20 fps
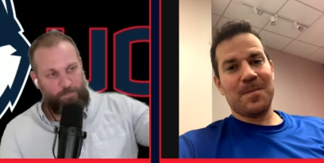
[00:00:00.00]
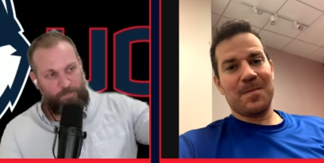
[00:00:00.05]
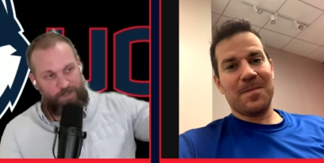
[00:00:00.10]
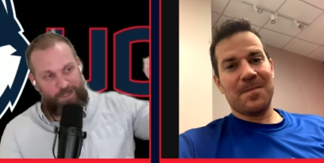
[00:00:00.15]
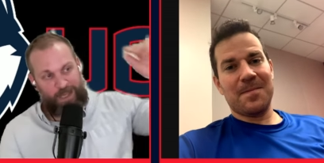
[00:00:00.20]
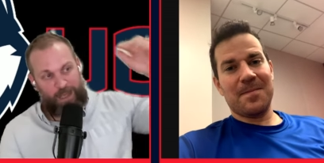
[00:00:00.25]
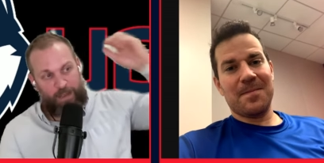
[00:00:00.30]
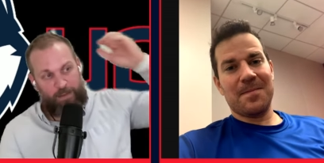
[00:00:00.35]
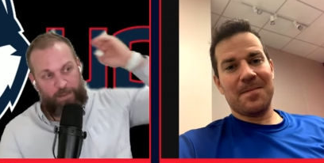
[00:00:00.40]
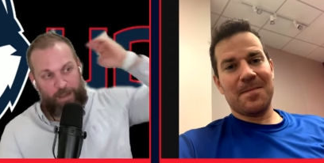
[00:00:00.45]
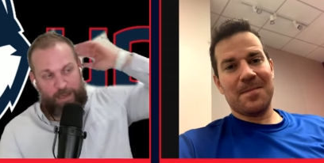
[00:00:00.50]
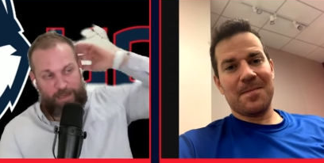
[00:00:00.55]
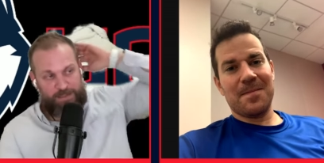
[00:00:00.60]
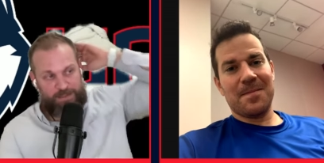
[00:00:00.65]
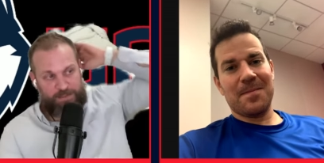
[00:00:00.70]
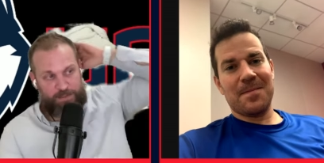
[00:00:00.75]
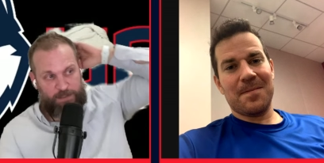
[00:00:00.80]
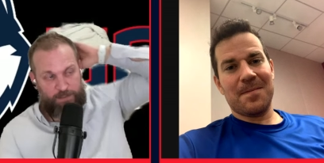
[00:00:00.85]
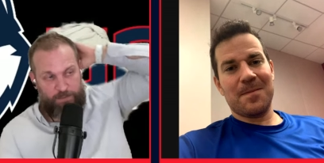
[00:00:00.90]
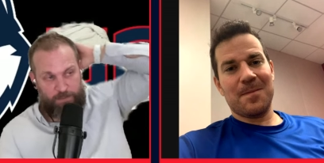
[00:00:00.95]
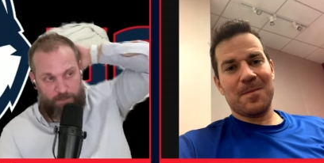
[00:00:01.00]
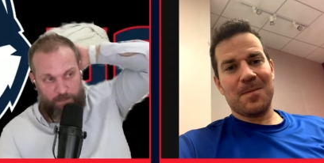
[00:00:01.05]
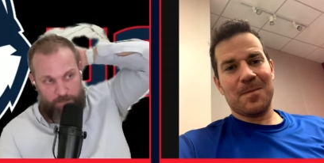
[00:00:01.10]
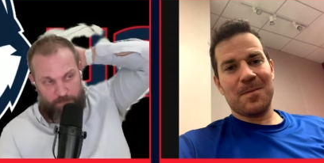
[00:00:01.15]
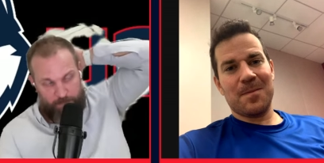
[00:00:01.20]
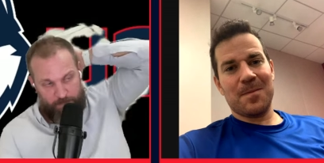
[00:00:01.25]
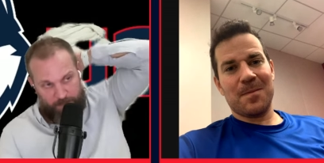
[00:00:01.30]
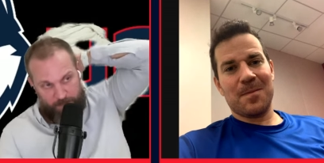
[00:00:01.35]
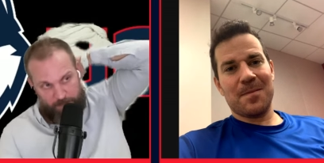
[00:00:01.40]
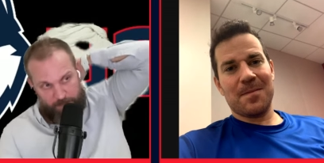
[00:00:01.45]
Speaker 1: Yeah, honestly,
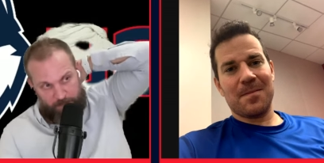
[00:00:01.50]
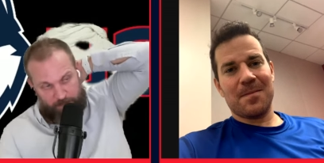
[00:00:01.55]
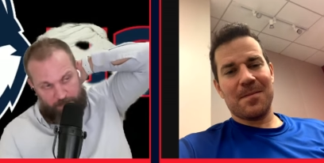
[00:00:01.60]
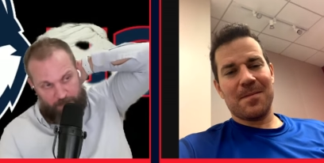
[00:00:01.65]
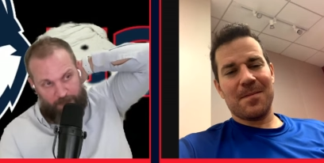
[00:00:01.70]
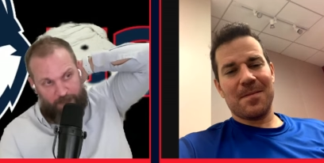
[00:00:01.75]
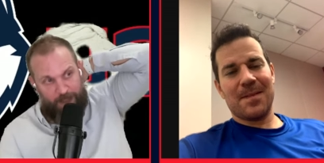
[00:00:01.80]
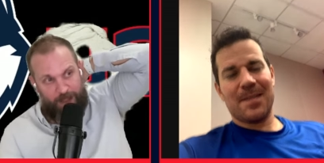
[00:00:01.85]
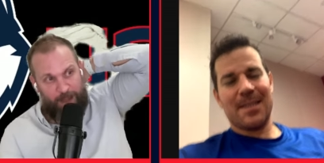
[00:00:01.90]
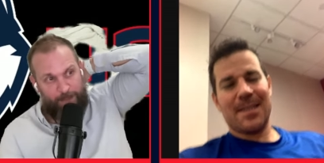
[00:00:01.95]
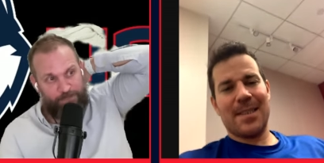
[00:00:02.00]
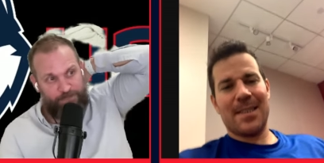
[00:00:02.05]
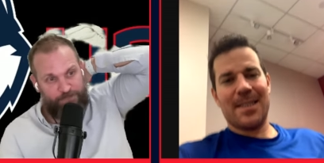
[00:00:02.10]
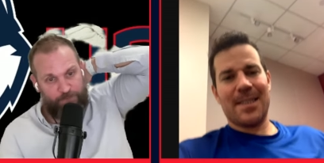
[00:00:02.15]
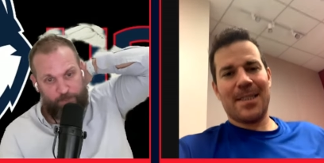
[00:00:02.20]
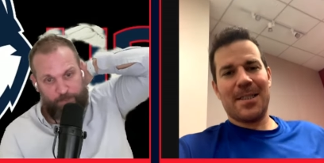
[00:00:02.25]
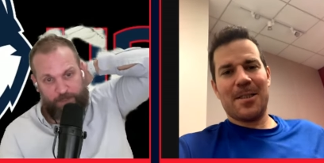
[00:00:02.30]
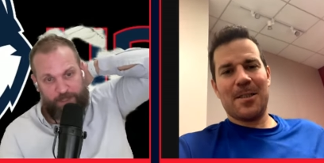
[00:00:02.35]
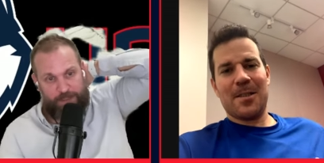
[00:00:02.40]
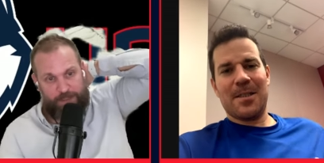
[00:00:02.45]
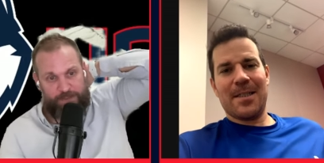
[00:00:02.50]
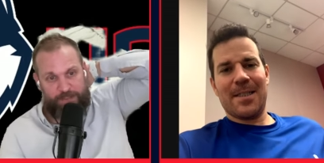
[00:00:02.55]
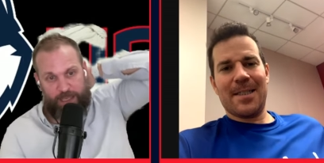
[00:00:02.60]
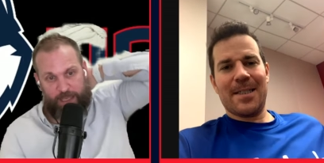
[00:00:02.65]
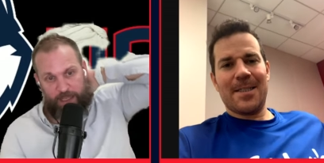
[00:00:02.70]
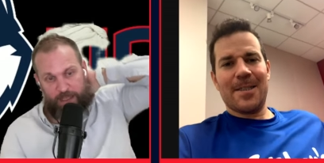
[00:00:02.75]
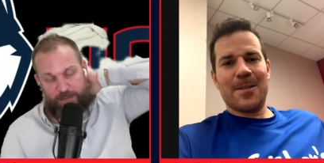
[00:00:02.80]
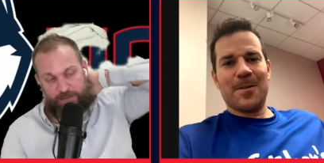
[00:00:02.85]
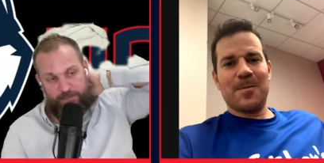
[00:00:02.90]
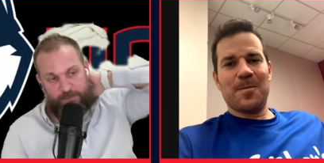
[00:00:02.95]
the the, the comp for me is
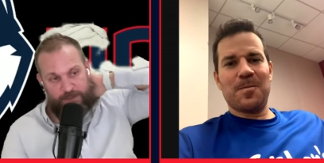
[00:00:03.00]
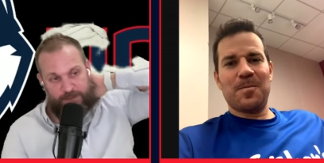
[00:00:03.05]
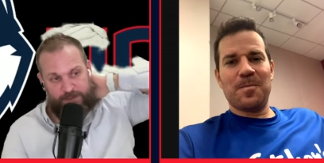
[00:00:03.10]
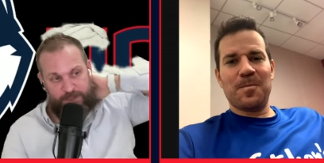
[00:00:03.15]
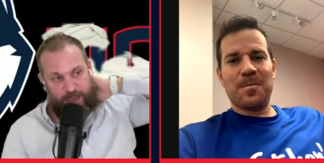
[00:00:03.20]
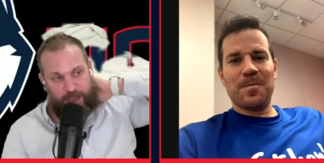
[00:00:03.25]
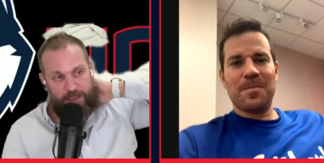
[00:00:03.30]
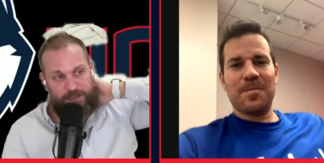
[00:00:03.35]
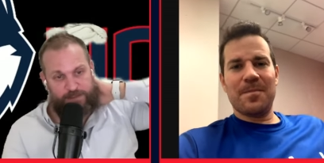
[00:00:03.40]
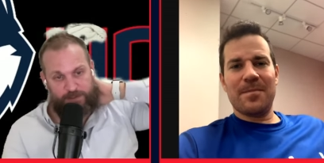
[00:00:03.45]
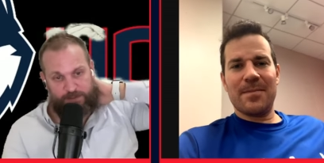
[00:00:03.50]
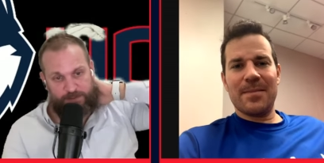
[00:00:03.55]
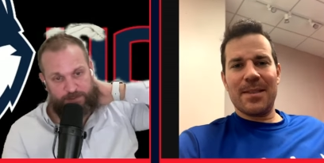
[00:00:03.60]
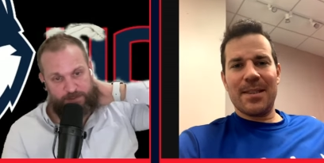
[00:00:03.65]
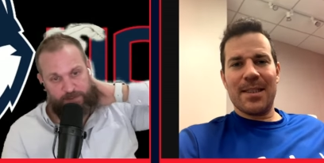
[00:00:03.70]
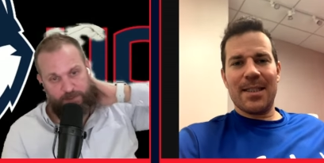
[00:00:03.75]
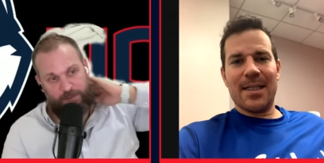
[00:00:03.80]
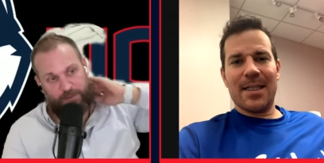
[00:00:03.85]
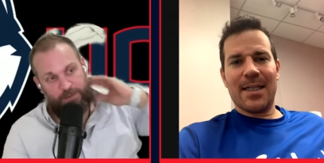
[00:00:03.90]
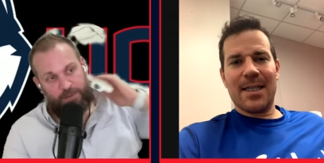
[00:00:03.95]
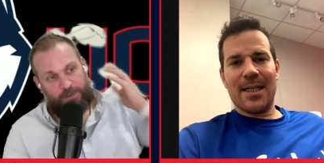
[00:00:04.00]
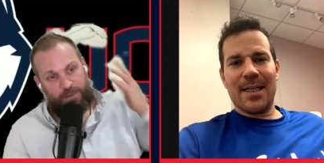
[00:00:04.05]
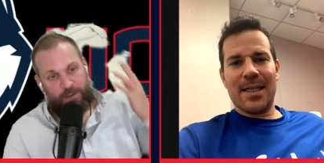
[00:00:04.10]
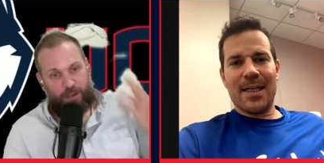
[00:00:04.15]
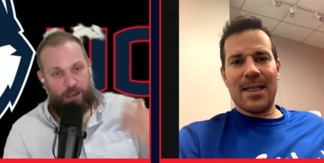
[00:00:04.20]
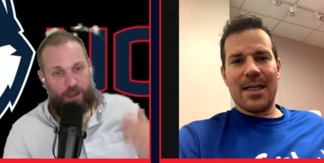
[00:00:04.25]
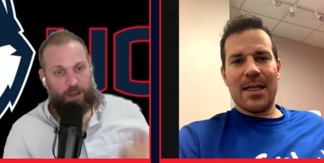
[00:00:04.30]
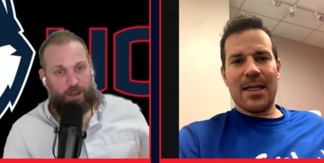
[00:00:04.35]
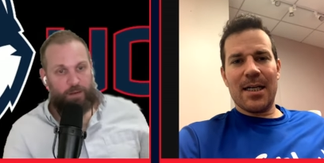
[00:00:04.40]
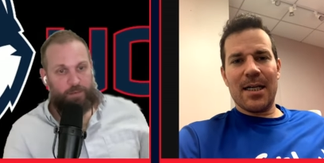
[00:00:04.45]
is Kansas.
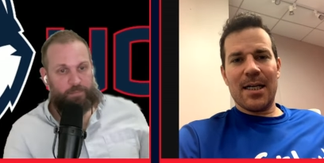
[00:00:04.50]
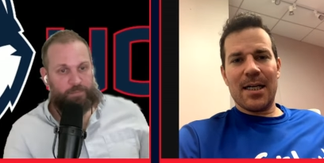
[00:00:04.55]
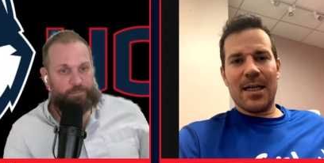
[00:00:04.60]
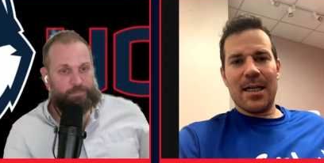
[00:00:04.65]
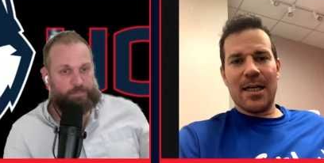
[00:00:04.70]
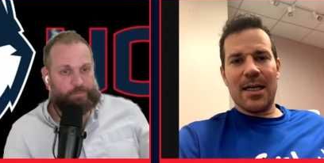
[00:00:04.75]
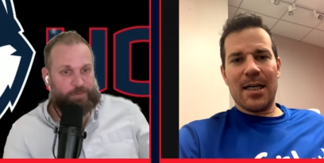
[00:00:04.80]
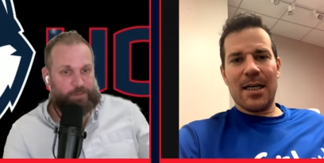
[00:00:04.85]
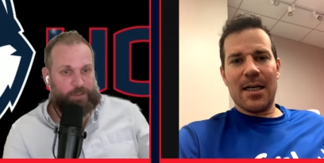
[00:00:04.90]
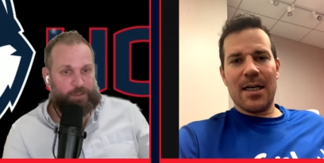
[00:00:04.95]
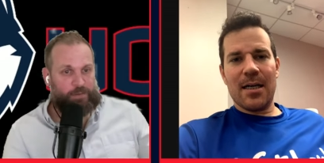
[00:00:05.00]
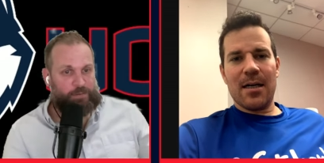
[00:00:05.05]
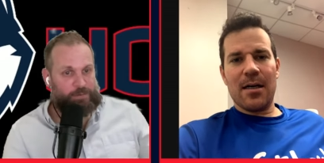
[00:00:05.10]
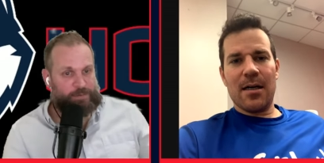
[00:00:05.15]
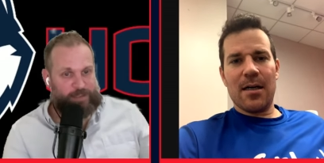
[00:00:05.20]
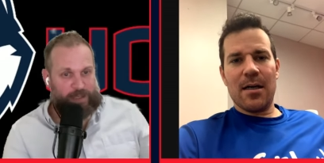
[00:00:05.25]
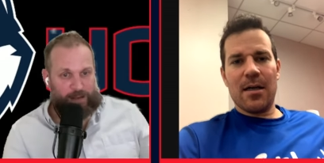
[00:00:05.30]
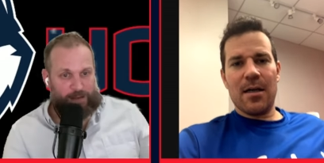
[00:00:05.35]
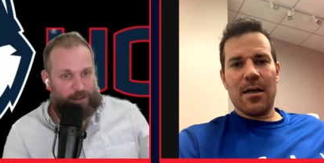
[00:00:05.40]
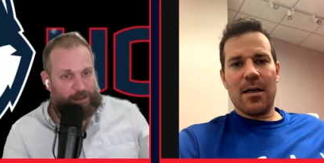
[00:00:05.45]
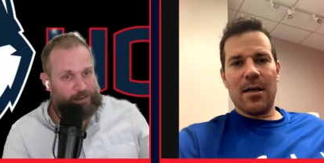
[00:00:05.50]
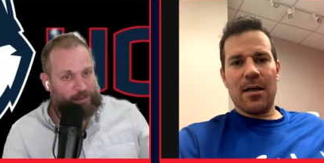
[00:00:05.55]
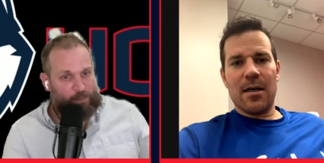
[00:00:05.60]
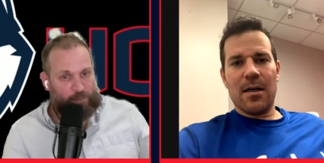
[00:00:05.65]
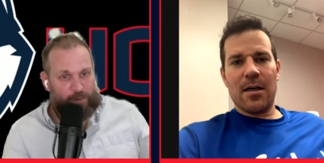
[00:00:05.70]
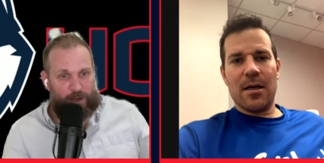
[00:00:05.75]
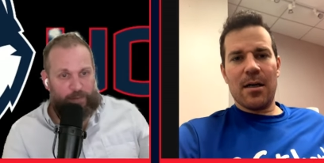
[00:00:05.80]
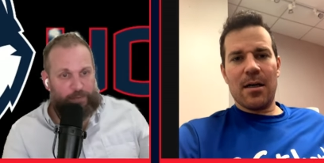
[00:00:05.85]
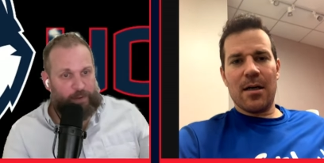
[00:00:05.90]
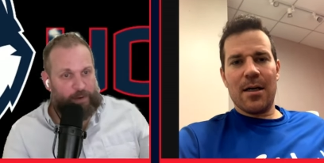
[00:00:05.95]
Um, there's not a lot
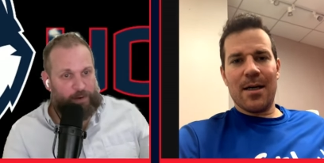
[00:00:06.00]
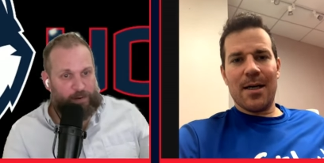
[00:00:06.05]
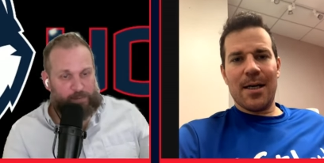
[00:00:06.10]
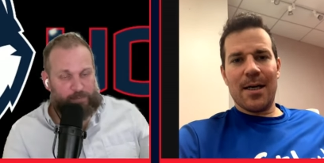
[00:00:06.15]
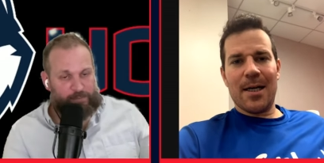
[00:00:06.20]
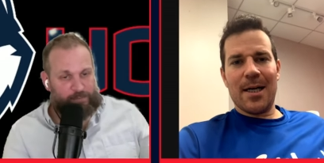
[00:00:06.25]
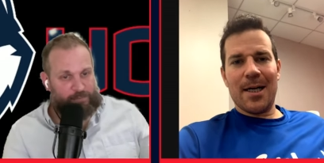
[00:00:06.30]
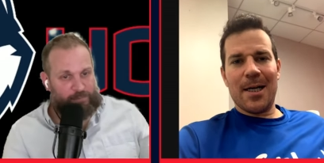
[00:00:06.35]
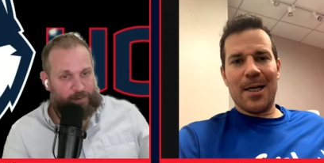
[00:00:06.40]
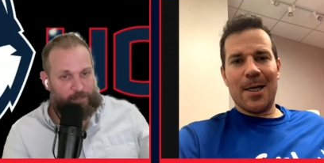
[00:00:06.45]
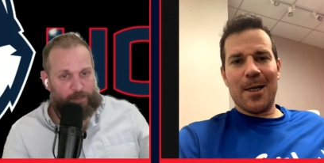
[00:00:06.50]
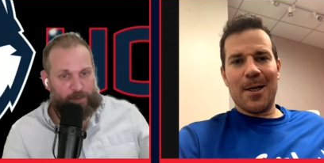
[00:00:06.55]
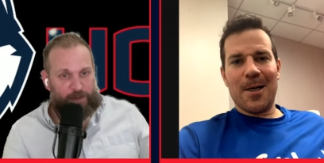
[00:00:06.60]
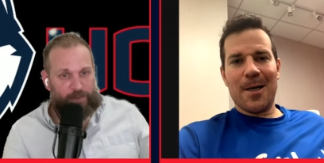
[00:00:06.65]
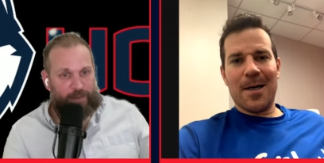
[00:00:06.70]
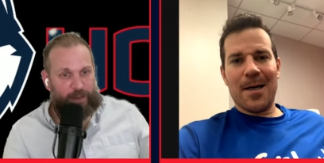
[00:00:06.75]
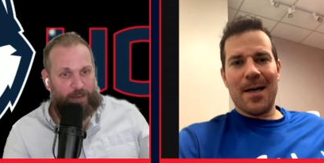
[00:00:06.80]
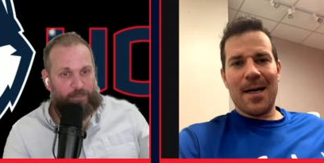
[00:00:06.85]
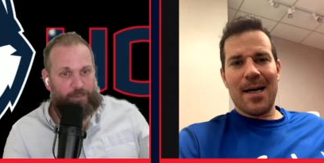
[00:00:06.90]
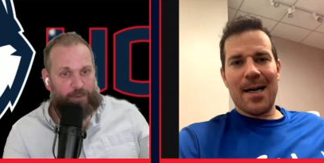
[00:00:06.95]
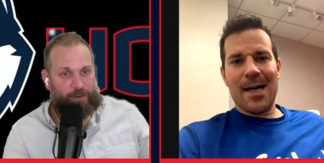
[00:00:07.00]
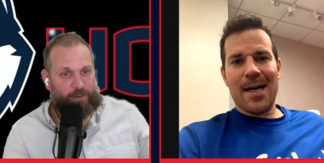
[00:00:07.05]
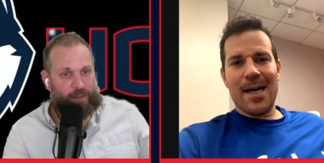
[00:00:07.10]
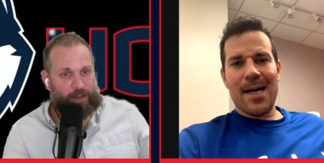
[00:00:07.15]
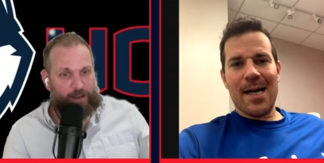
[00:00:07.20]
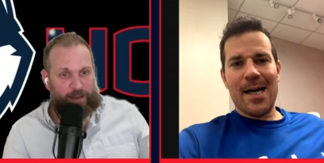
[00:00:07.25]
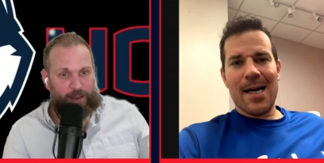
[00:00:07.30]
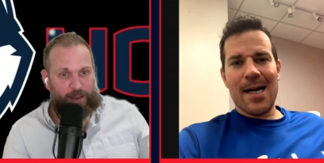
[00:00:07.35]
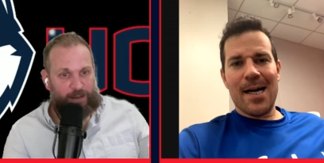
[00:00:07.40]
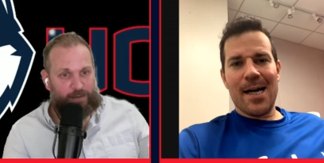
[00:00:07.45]
going on there. I've been to that. I've been to
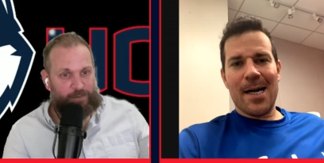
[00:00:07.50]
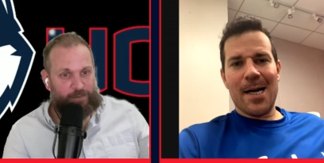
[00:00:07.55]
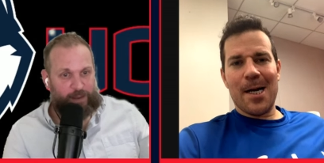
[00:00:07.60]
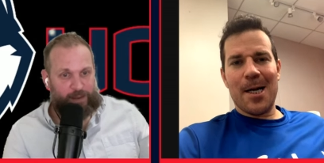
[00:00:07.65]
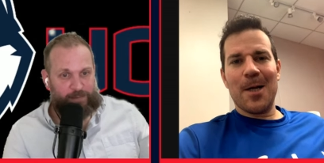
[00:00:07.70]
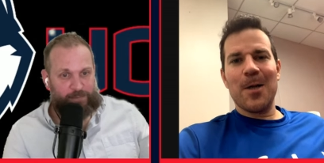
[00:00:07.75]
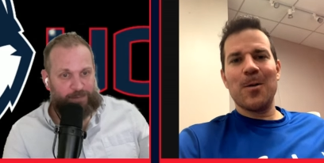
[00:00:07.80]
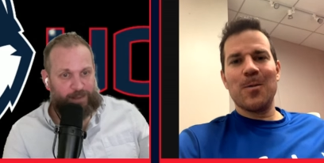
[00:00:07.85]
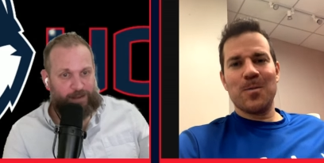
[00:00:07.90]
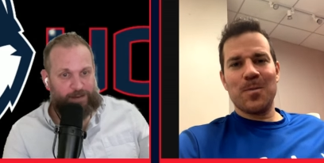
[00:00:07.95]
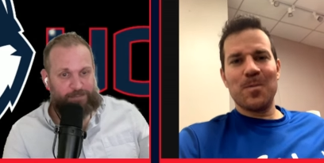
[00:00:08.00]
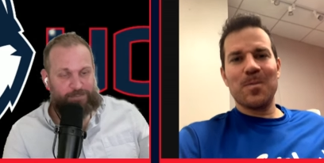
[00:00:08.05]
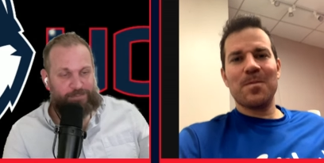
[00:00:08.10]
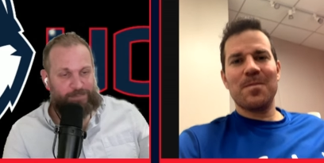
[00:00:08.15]
that count uh, that that